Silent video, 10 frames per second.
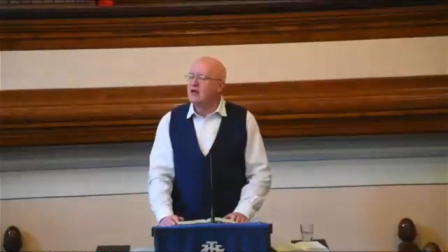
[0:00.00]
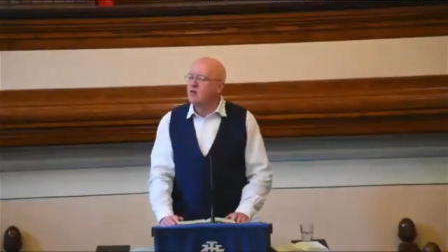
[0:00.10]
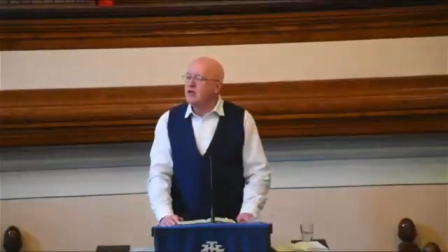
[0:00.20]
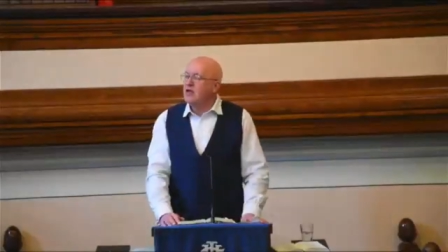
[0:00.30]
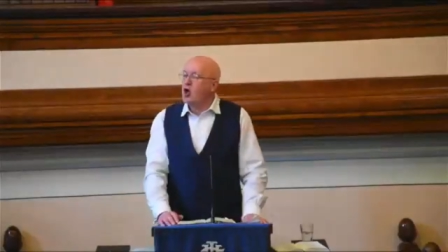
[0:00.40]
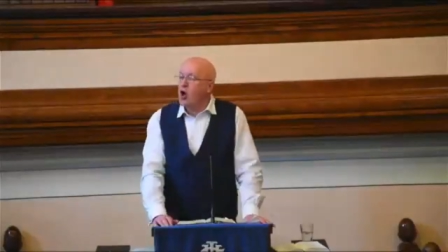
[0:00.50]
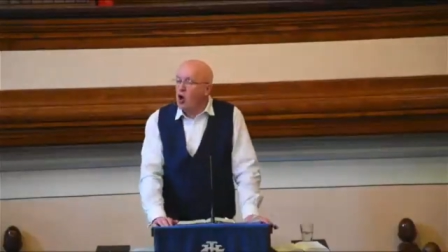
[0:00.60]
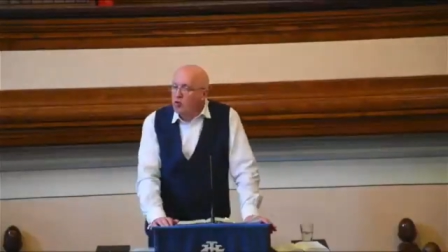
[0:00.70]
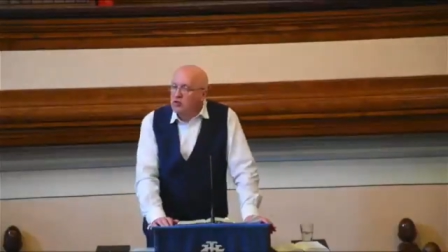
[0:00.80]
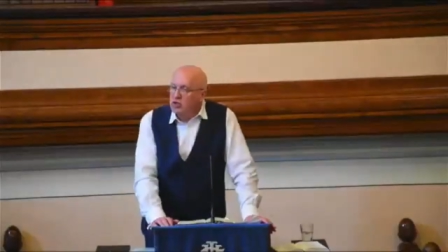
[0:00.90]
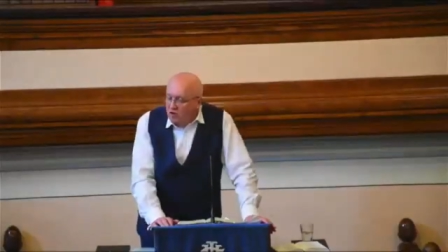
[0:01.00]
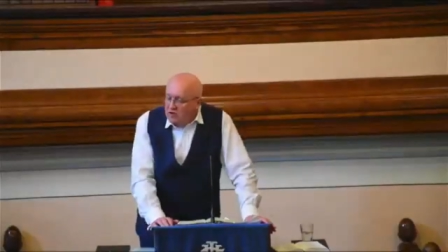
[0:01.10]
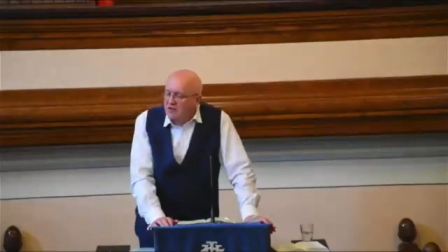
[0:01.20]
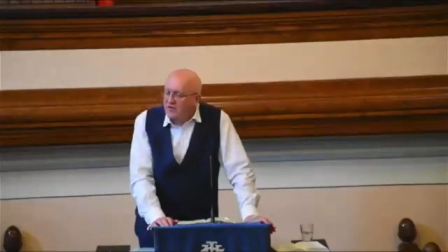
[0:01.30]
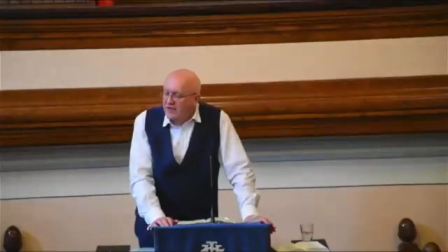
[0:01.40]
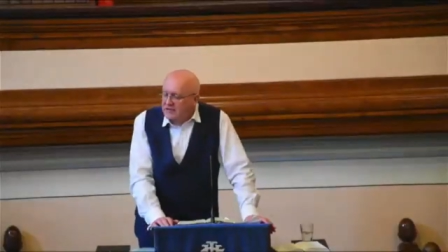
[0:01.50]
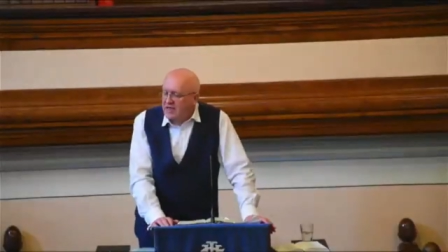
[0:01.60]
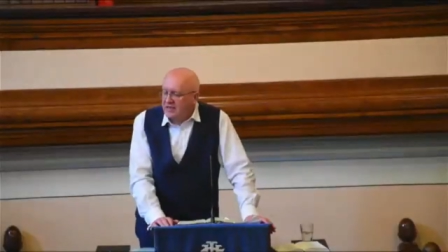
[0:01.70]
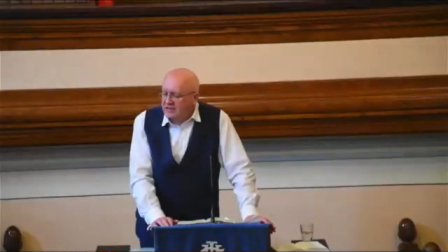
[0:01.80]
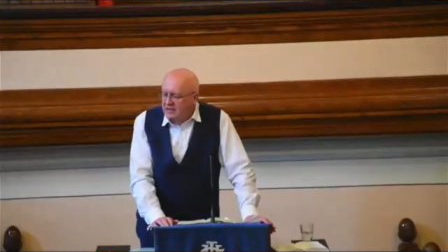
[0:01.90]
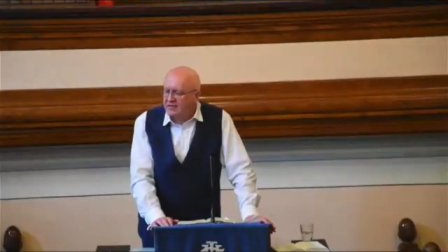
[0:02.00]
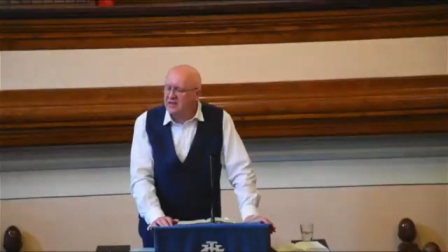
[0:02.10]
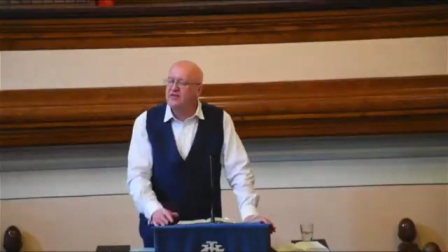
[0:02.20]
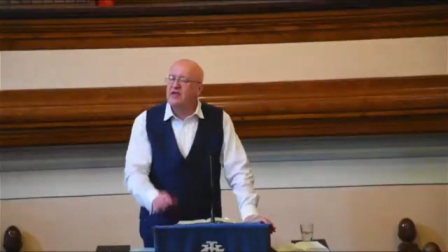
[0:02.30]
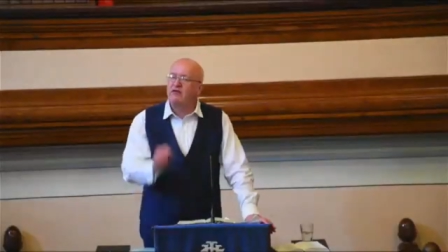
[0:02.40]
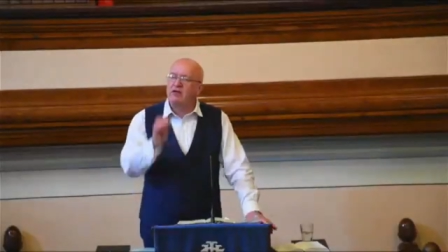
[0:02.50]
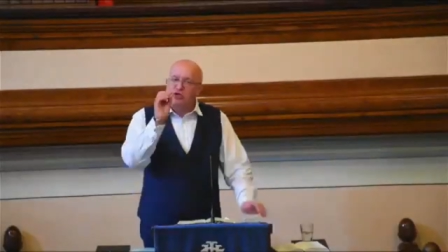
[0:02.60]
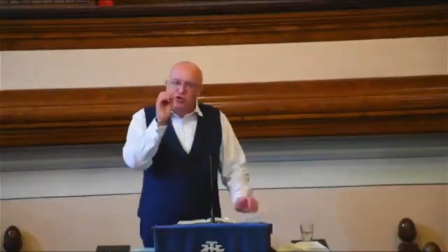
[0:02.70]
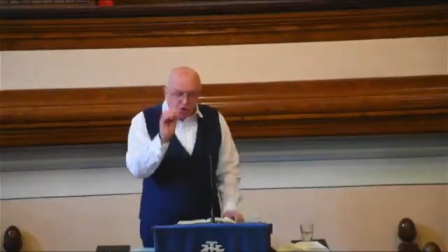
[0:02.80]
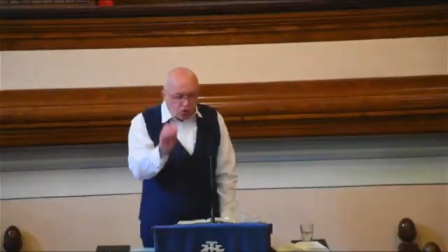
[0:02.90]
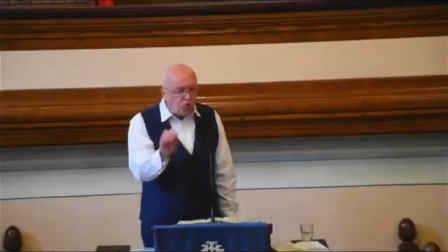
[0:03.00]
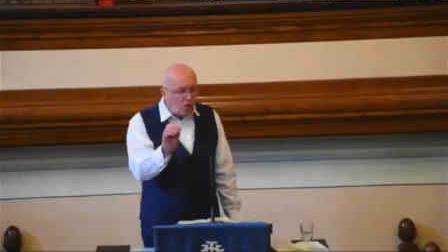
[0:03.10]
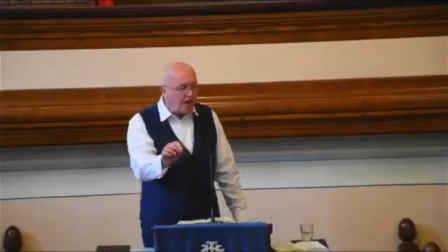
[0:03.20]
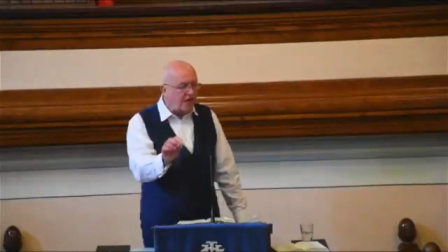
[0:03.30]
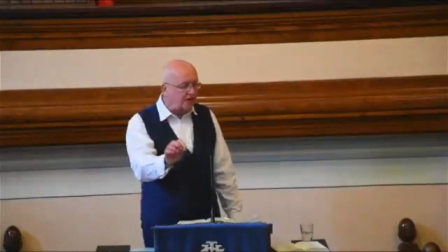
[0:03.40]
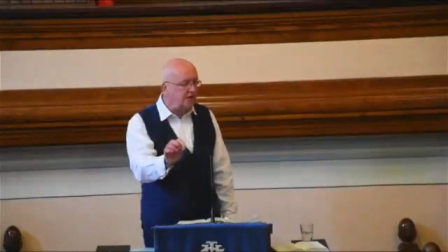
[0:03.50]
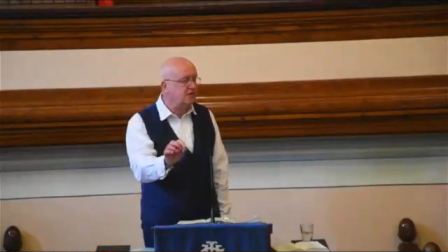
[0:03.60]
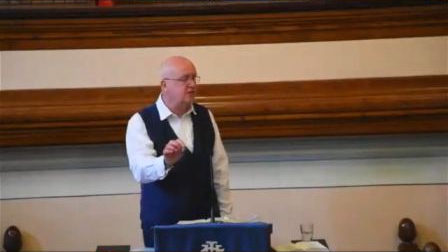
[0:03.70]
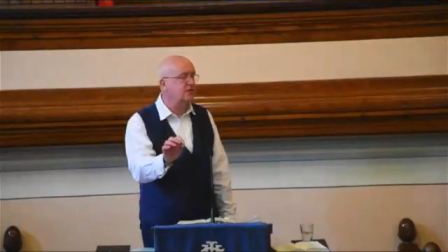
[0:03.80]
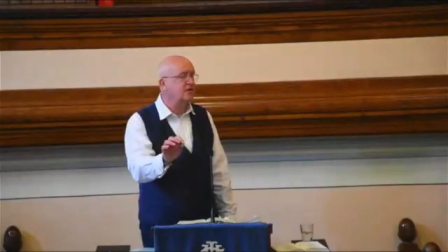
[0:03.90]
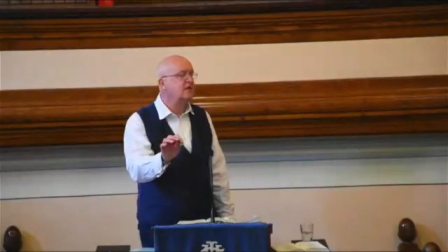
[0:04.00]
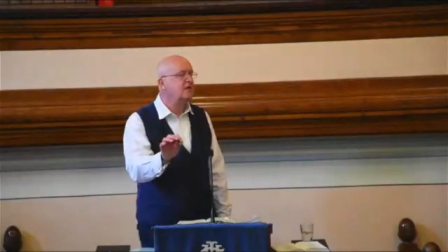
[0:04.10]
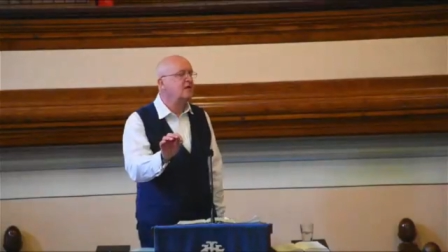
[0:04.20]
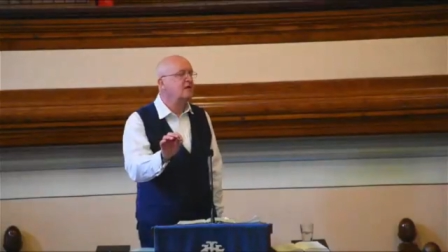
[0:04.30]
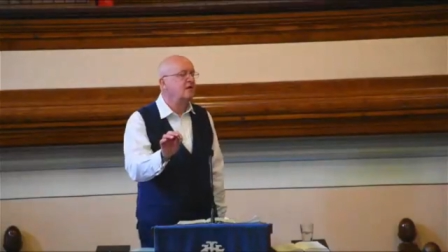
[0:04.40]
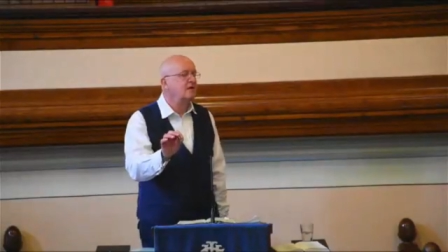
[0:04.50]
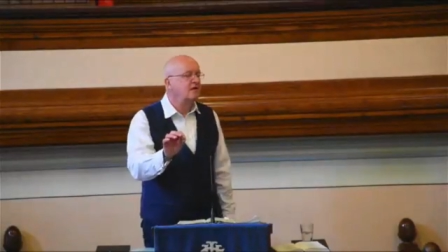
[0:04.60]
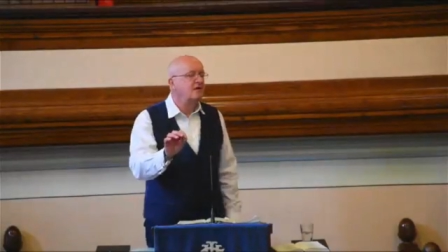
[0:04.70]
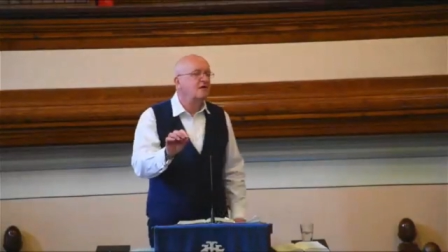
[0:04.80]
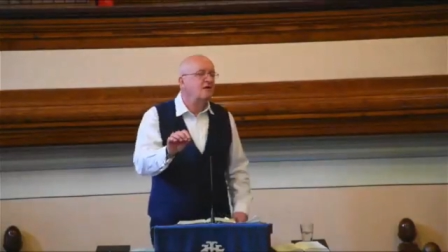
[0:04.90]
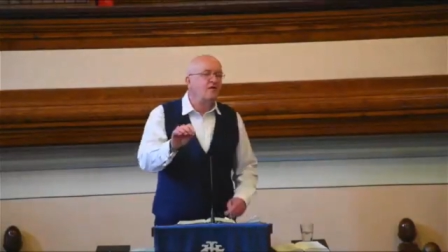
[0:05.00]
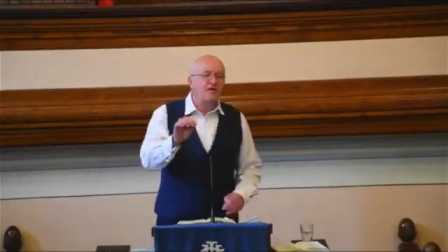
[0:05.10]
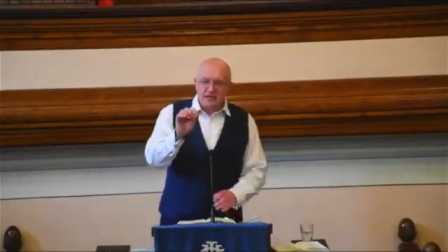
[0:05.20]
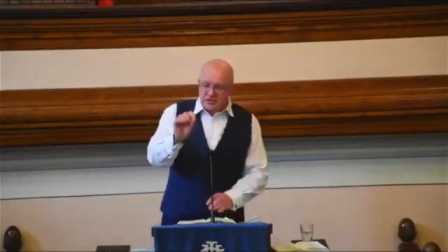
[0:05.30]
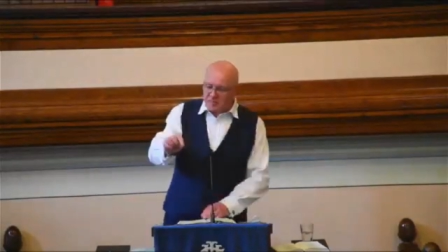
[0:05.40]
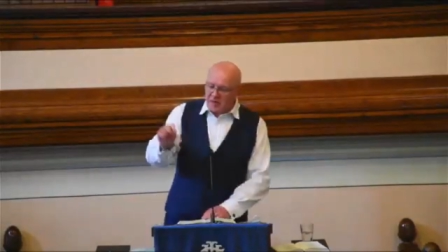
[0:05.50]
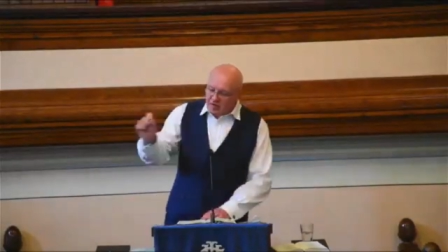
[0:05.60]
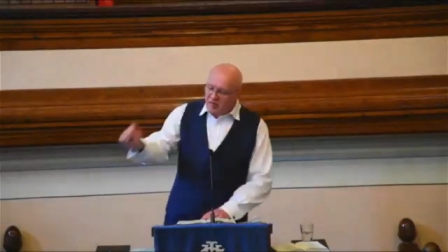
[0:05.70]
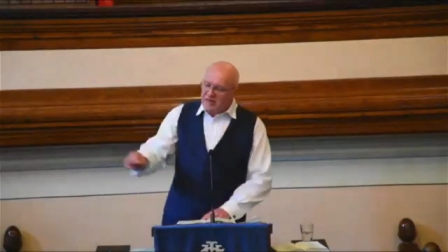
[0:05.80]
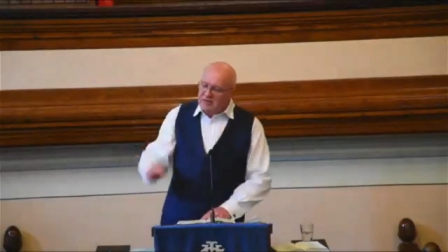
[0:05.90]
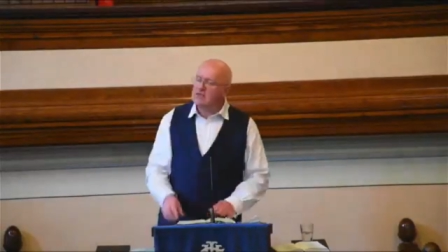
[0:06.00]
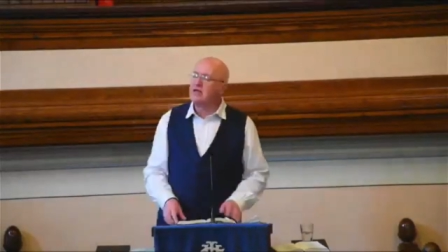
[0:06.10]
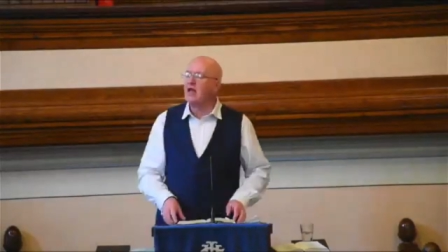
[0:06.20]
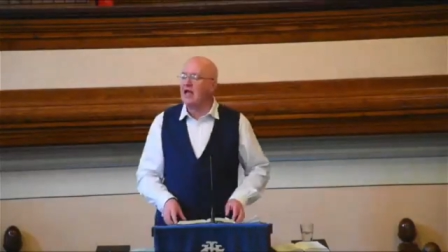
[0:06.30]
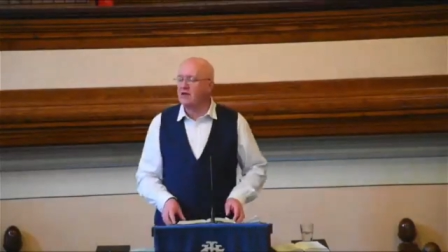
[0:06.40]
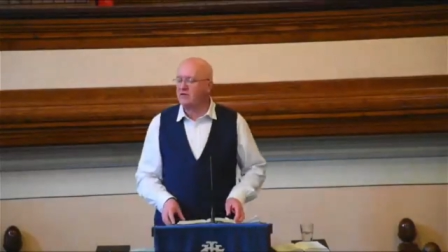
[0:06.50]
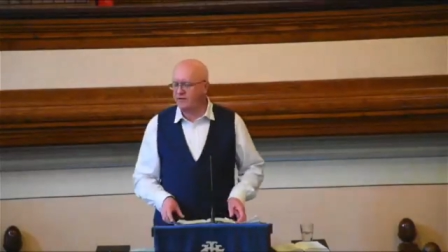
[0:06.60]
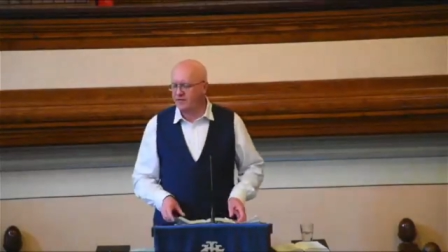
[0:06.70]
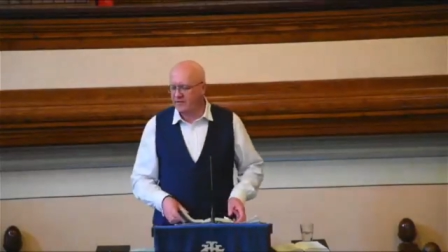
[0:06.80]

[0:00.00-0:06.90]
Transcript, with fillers: we hold on to this idea that there are two ways of experiencing life.